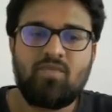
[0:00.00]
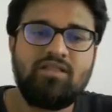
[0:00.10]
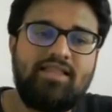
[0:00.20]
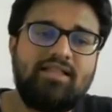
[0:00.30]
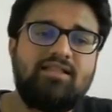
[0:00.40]

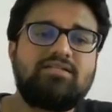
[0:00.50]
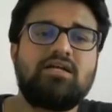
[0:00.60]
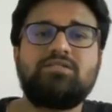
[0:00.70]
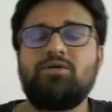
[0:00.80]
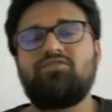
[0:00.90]
Then there is a
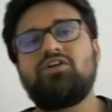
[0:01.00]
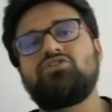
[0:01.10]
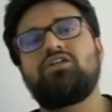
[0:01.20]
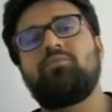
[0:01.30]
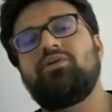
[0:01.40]
concept of
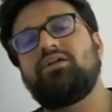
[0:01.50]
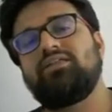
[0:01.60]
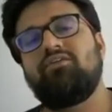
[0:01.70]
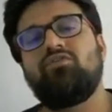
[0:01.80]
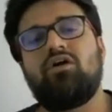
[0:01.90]
virtual communities.
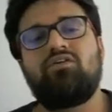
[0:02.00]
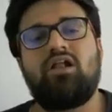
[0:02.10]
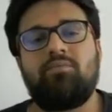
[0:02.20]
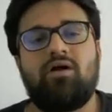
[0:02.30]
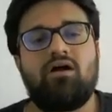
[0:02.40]
Have you
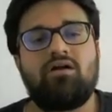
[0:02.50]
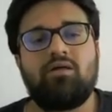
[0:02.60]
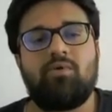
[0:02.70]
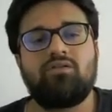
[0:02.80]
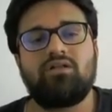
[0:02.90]
ever heard
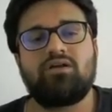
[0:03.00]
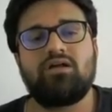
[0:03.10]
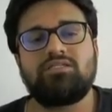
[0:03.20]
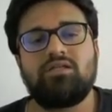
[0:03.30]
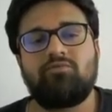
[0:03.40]
about the
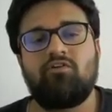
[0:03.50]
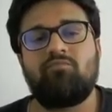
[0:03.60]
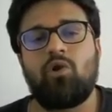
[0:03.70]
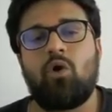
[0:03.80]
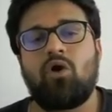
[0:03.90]
concept of
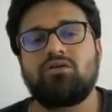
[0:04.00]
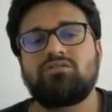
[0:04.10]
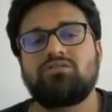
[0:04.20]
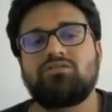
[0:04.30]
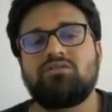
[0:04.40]

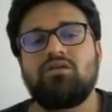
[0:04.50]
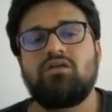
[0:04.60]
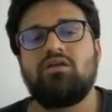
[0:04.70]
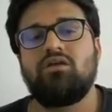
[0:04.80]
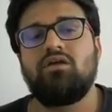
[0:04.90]
blogs
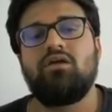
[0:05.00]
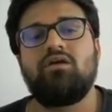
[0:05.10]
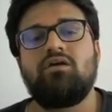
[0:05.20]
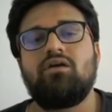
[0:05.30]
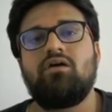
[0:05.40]

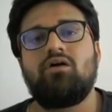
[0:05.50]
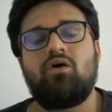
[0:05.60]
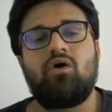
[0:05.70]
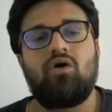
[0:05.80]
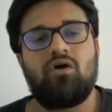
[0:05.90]

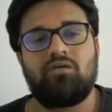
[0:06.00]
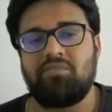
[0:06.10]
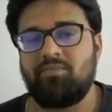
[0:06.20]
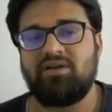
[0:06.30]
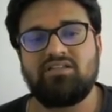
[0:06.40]
or
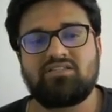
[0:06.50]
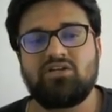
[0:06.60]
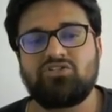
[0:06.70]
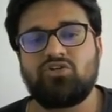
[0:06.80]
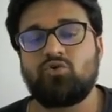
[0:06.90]
maybe
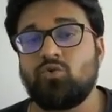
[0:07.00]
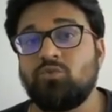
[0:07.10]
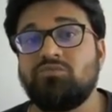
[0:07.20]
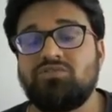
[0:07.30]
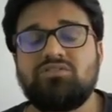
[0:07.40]
discussion
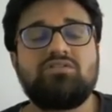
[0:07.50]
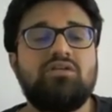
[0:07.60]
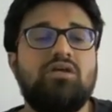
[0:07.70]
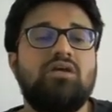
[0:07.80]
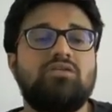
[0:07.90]
rooms?
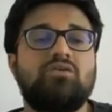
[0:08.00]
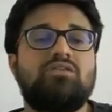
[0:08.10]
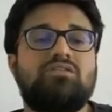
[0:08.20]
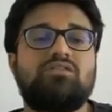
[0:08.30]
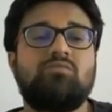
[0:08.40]
So
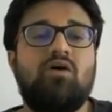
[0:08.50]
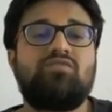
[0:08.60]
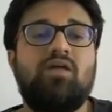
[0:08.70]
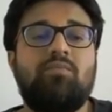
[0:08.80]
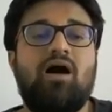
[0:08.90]
some
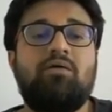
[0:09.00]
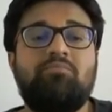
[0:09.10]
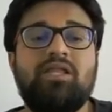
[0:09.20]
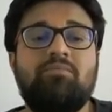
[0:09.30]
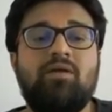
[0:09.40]
of them are
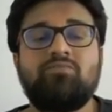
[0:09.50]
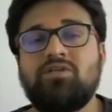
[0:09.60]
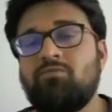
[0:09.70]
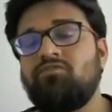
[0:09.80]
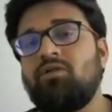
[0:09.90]
premium,
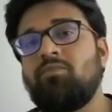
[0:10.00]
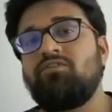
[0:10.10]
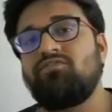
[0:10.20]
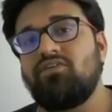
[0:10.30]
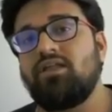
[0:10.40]
some of them
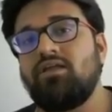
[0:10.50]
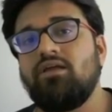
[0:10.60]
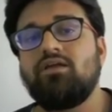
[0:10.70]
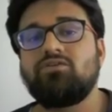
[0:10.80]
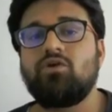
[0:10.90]
are free.
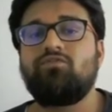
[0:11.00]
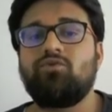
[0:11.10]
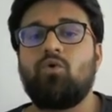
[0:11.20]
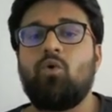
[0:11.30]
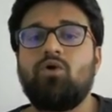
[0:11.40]
So if
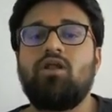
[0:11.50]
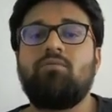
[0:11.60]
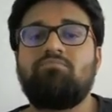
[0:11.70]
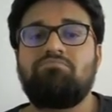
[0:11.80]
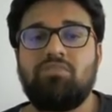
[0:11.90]
you own
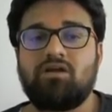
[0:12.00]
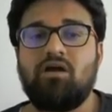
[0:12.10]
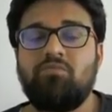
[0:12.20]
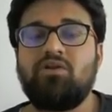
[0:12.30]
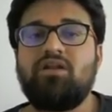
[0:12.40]
a
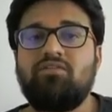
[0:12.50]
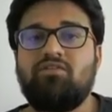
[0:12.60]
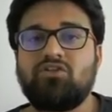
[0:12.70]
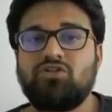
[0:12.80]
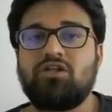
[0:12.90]
community,
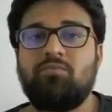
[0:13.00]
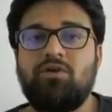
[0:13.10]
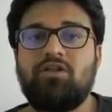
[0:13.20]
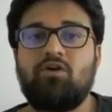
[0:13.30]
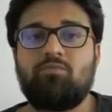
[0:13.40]
virtual
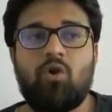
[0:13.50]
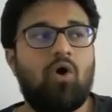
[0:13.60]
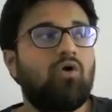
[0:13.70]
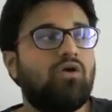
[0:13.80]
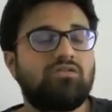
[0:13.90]
community or
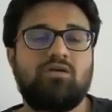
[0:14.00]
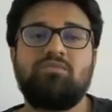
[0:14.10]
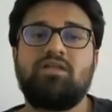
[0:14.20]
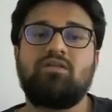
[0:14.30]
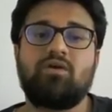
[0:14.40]
blog or
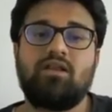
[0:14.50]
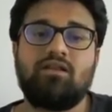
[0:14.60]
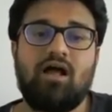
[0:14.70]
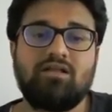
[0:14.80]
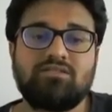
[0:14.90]
something, you can
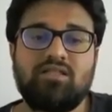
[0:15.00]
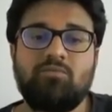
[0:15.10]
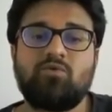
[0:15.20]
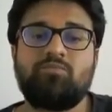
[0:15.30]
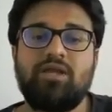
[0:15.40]
ask
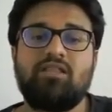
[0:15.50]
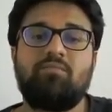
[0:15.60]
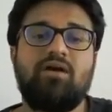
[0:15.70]
them to pay the